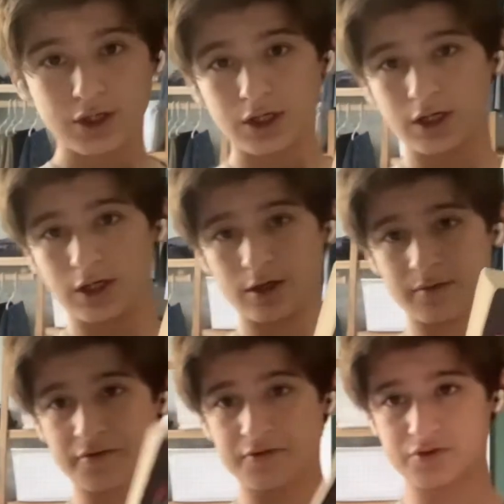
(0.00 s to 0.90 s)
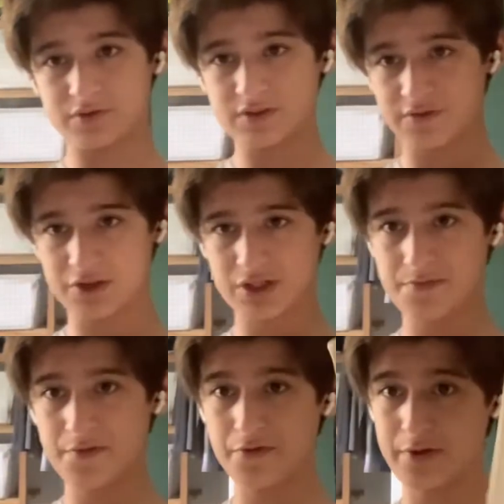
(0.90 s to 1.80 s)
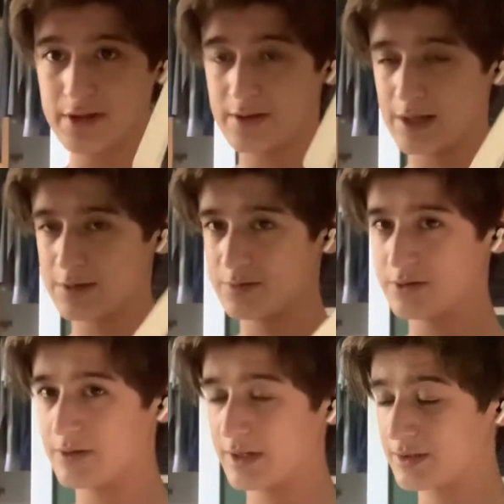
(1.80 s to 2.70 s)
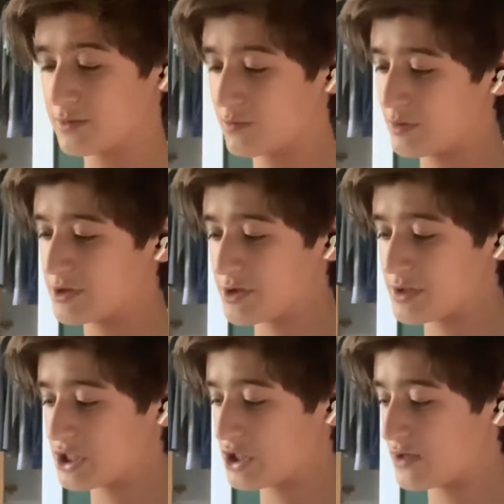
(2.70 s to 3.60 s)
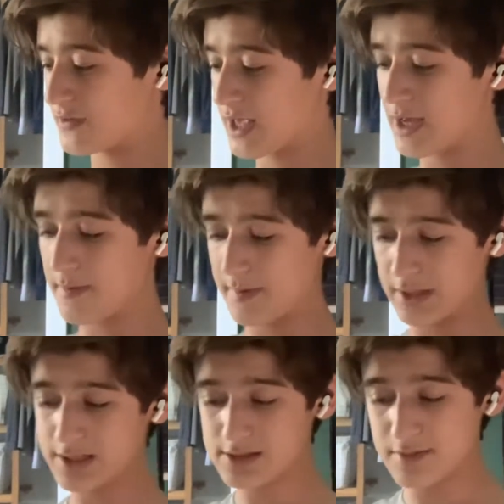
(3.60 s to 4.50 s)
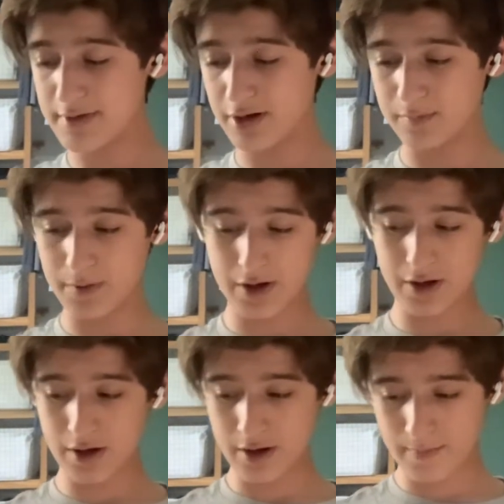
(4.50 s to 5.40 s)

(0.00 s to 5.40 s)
The first one's Fellowship of the Ring, the last one's next month with Return of the King, but this is the middle book.